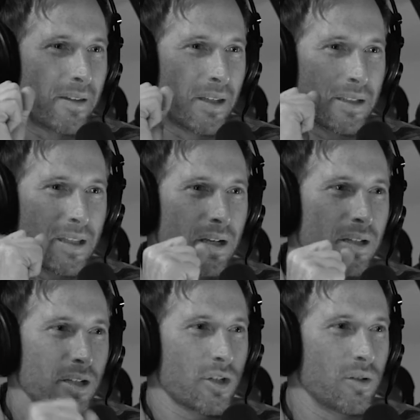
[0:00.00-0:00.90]
like that
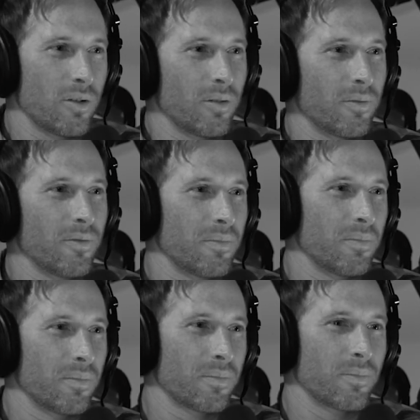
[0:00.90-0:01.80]
initial
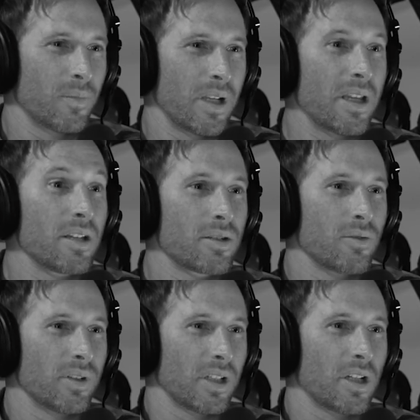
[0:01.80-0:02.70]
when it hits
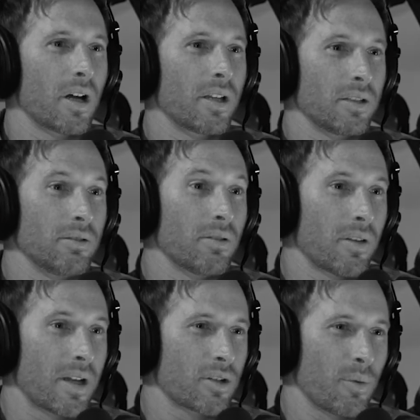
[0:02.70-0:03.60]
you in the gut and you know
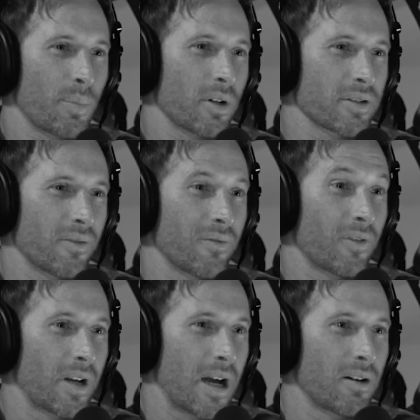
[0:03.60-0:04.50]
that's your person
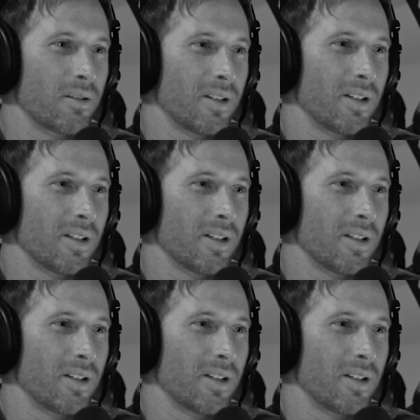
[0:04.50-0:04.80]
for now,